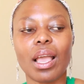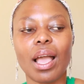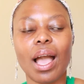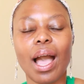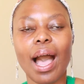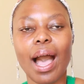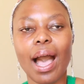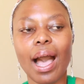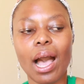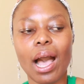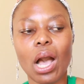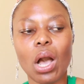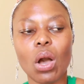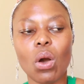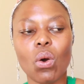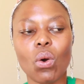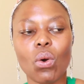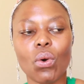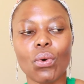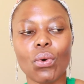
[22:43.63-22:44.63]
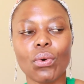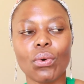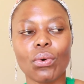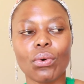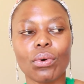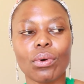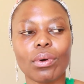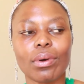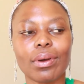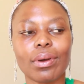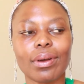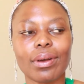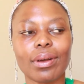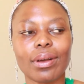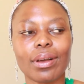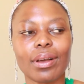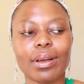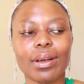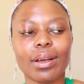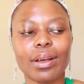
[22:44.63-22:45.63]
how,
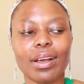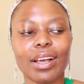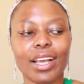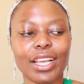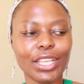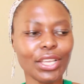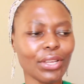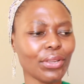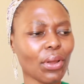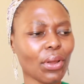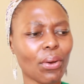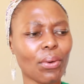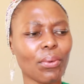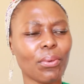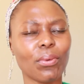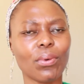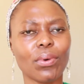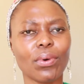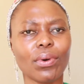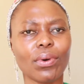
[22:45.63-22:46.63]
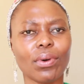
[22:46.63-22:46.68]
you know,